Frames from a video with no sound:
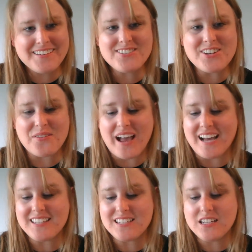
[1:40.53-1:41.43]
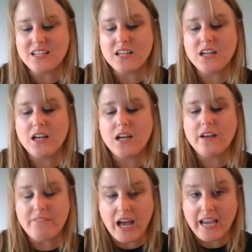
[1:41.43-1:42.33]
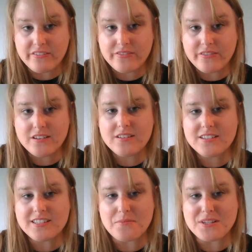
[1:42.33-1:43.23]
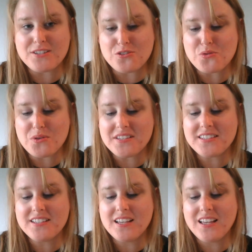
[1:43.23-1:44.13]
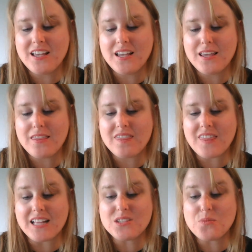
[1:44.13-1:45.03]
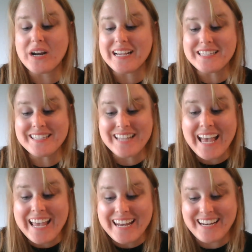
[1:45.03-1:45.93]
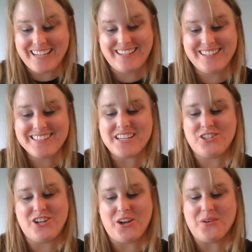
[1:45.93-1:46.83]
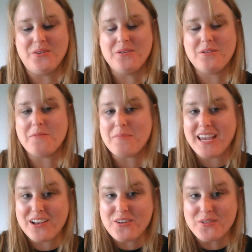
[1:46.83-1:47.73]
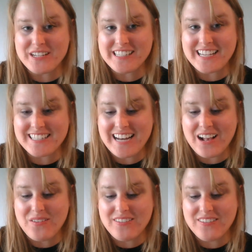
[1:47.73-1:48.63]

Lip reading: Joe asked. 5, said Mrs. Jules. "That's what I said," said Joe. "May I go to recess now?"